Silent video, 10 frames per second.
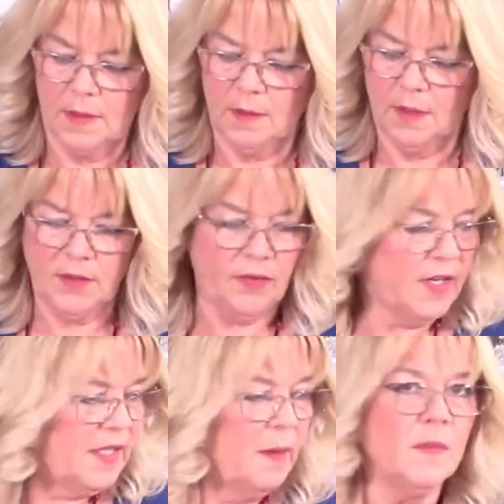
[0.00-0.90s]
It's
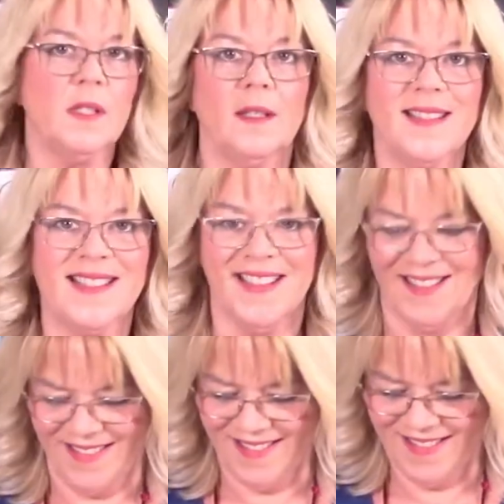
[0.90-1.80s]
very tempting, isn't
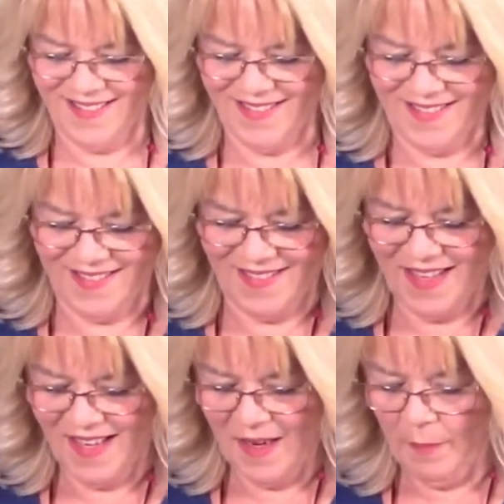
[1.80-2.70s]
it?
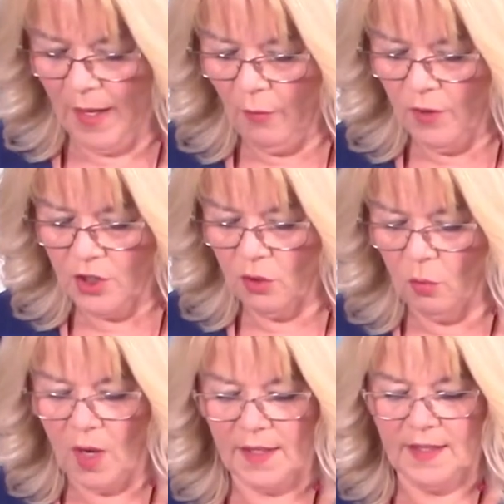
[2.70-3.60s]
My original
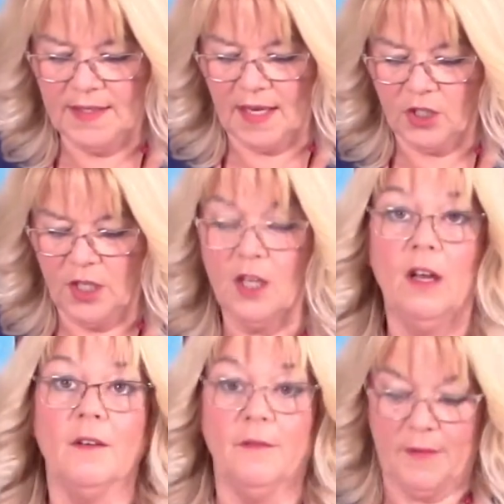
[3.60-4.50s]
one is actually
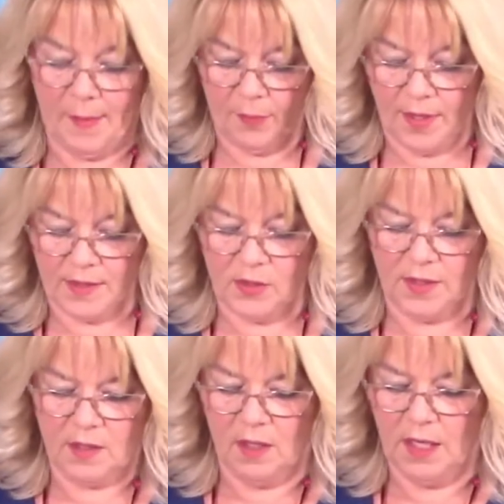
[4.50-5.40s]
curtain fabric, so
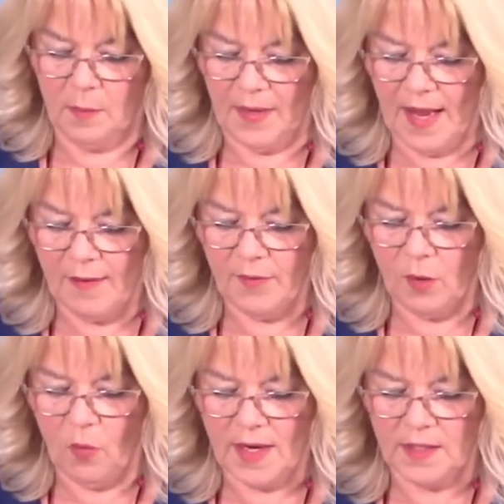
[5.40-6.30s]
it's got a little bit
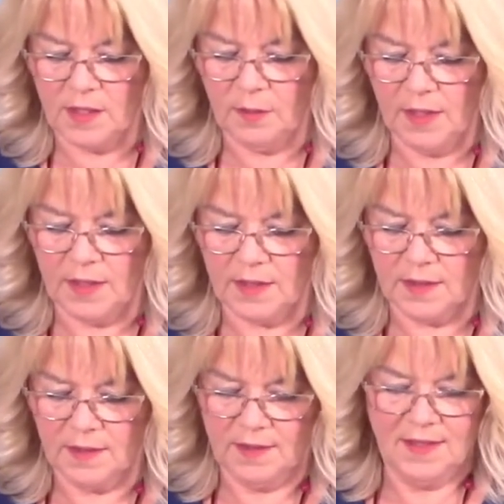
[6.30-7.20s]
heavier weight to it.